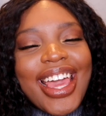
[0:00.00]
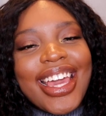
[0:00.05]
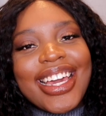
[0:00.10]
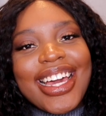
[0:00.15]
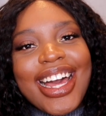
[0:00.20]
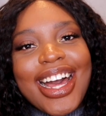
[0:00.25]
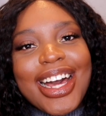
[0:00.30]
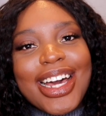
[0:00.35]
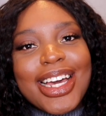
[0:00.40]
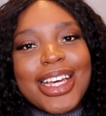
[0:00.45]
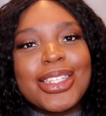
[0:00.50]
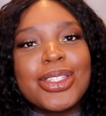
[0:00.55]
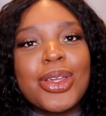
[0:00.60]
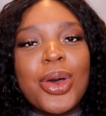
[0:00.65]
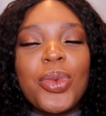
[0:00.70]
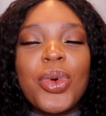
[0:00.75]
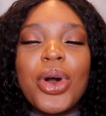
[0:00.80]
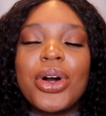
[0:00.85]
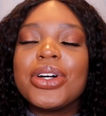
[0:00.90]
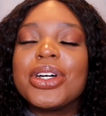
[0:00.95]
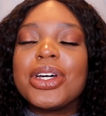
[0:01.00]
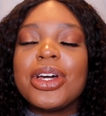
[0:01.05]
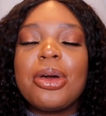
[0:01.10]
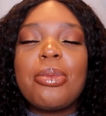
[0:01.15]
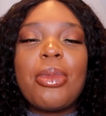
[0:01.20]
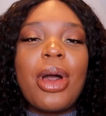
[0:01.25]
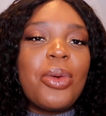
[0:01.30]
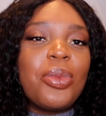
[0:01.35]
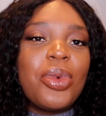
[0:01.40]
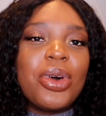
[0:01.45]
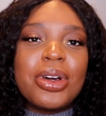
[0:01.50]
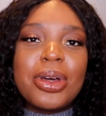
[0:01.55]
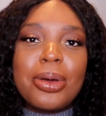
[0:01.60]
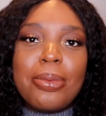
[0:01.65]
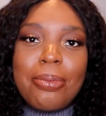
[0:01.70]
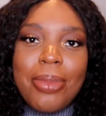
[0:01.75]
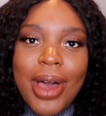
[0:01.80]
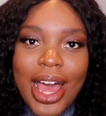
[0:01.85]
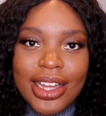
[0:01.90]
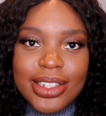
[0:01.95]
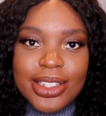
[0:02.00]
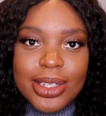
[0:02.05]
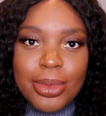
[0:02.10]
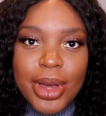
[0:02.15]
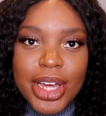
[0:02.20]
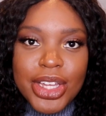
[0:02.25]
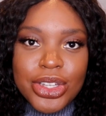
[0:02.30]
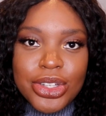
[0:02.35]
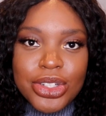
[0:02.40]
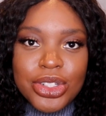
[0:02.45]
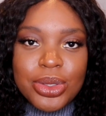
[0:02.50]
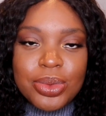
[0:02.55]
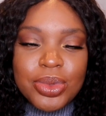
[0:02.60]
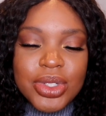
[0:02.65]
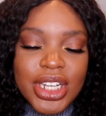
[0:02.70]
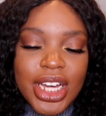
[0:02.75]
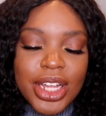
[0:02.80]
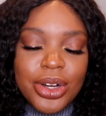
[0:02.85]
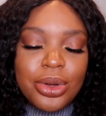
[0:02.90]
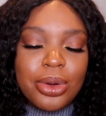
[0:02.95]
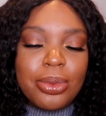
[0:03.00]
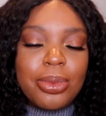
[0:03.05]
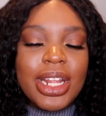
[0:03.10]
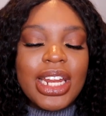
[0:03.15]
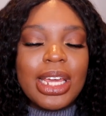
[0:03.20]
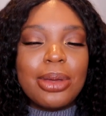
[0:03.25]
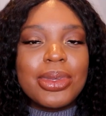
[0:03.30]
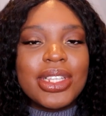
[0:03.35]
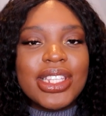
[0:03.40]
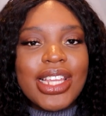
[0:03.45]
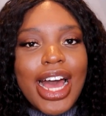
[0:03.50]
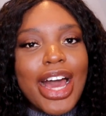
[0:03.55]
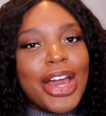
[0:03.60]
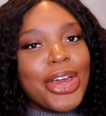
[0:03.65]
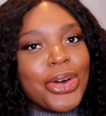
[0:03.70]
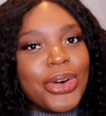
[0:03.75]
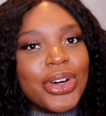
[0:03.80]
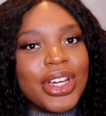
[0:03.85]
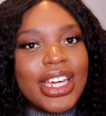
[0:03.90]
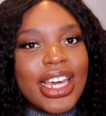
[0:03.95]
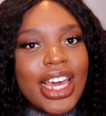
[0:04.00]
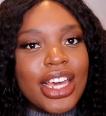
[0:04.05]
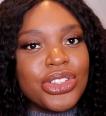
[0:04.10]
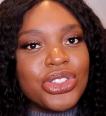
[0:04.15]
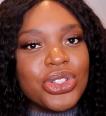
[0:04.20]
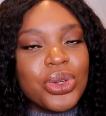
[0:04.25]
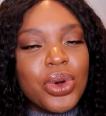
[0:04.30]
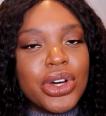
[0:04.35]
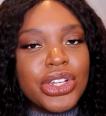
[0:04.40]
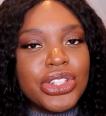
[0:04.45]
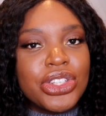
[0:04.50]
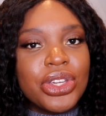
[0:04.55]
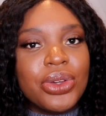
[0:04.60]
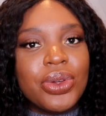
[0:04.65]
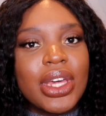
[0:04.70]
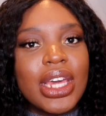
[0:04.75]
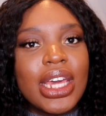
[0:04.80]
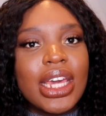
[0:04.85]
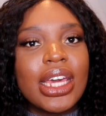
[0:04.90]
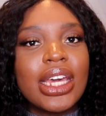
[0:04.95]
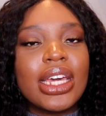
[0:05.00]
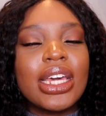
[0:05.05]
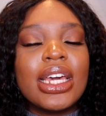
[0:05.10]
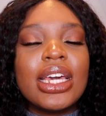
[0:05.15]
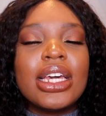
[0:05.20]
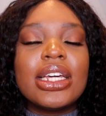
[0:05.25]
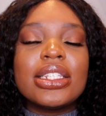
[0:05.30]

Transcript: Hey guys, welcome back to my YouTube channel. My name is Ayo in case you are new here.